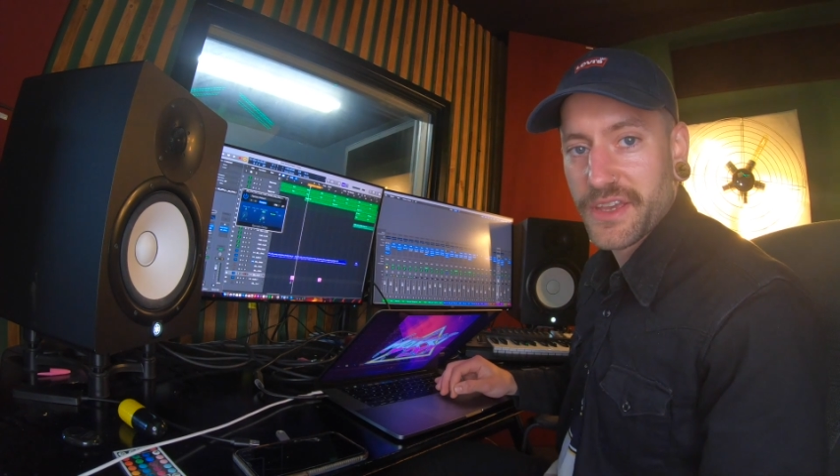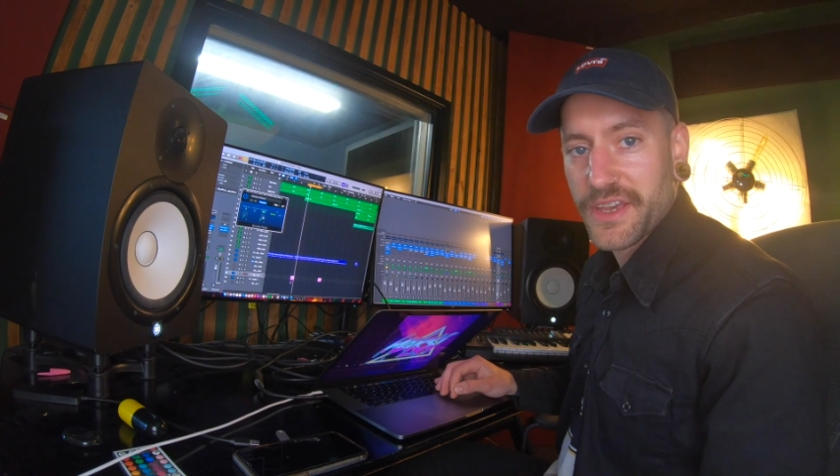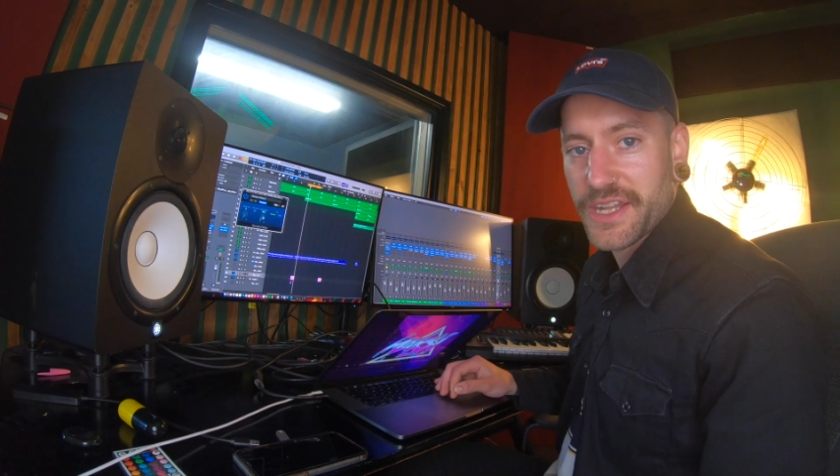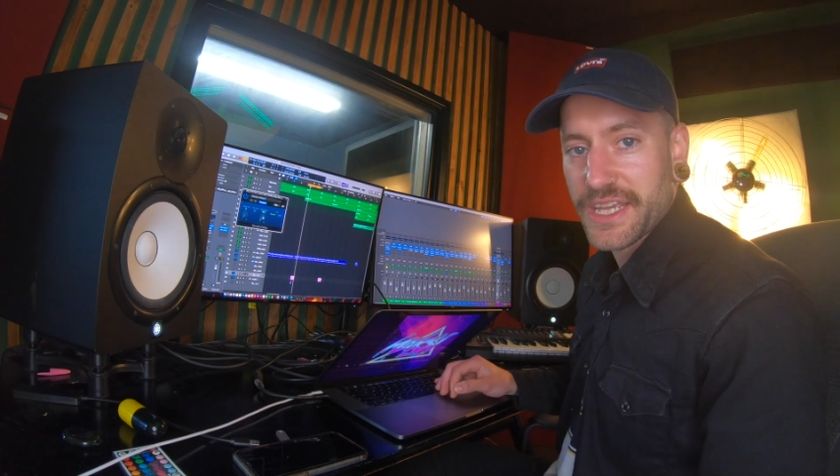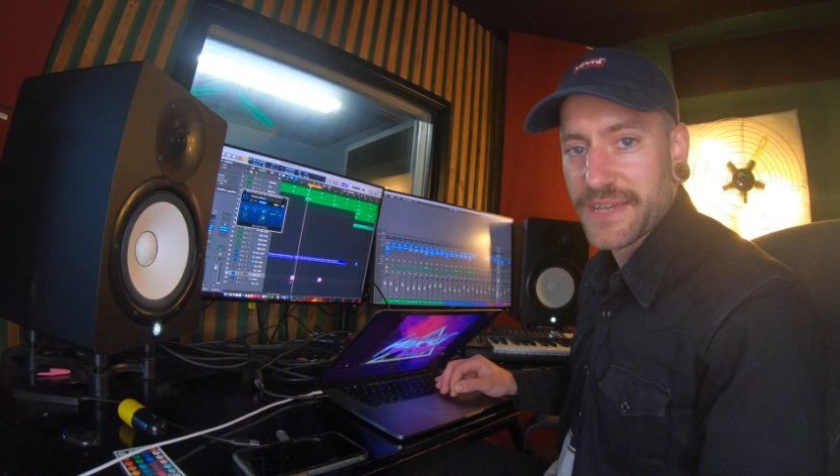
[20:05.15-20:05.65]

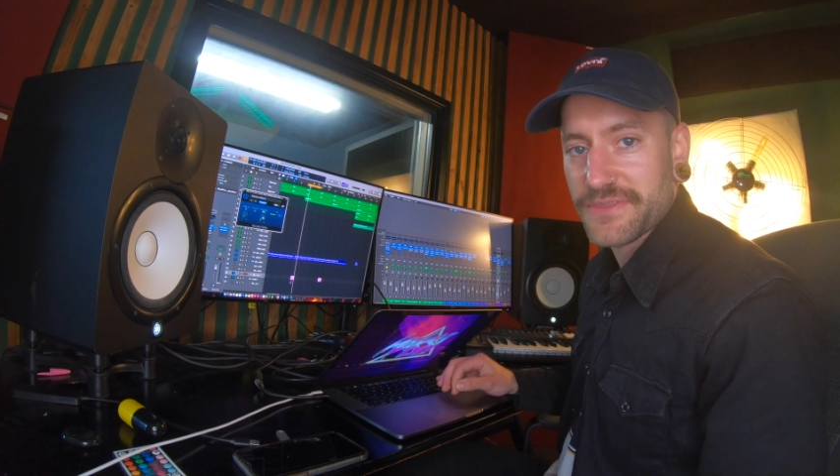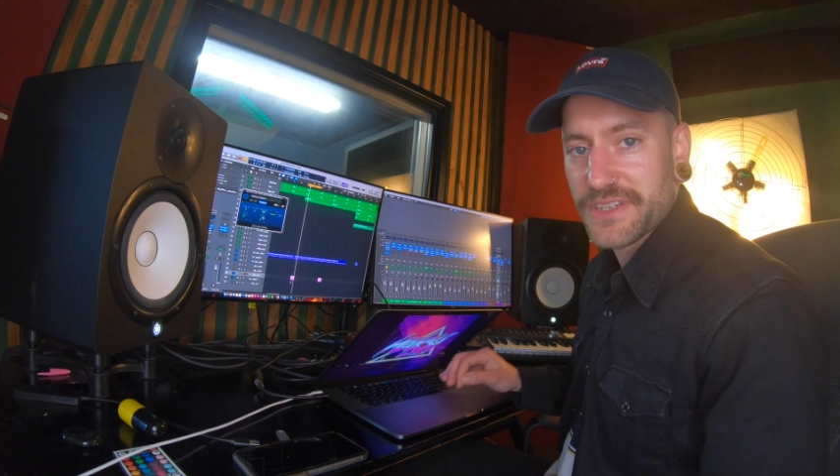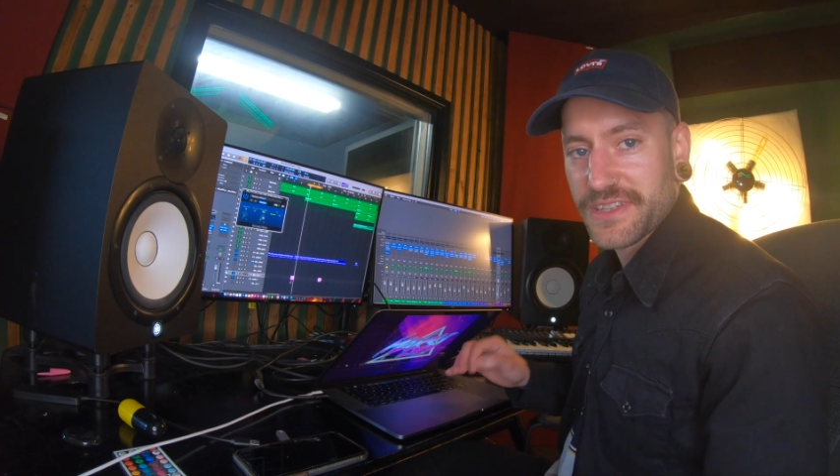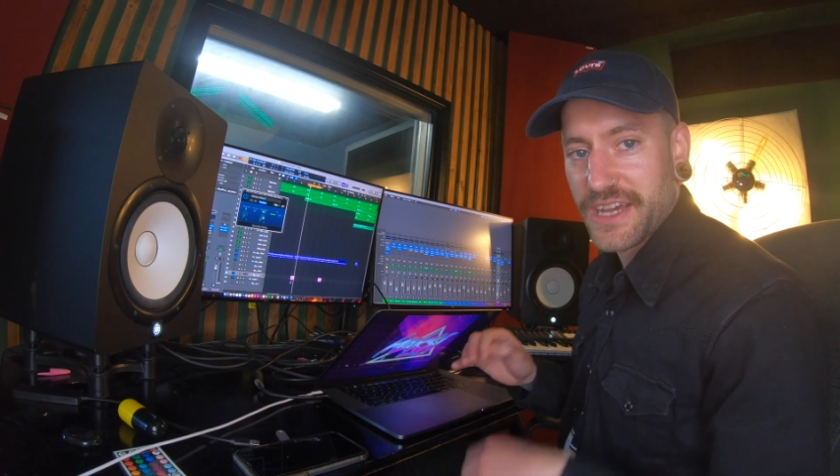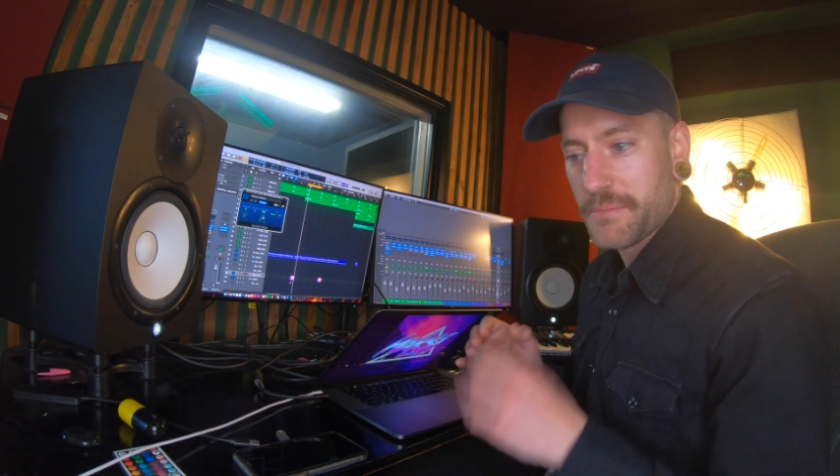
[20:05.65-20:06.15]
and it gives
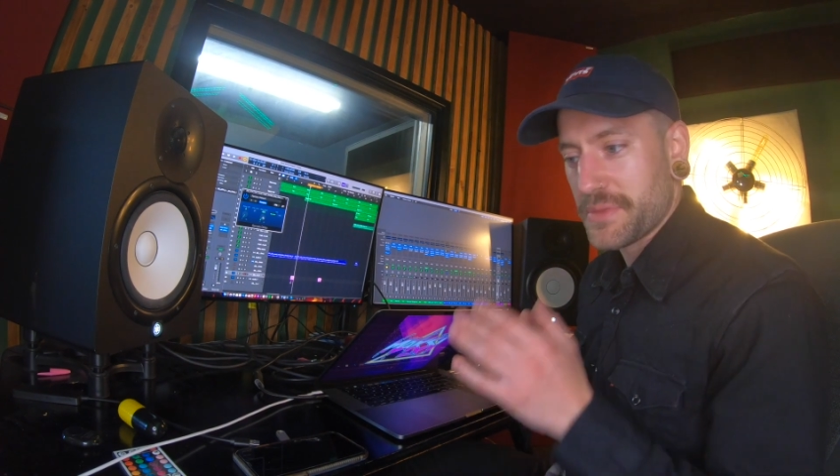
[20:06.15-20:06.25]
this like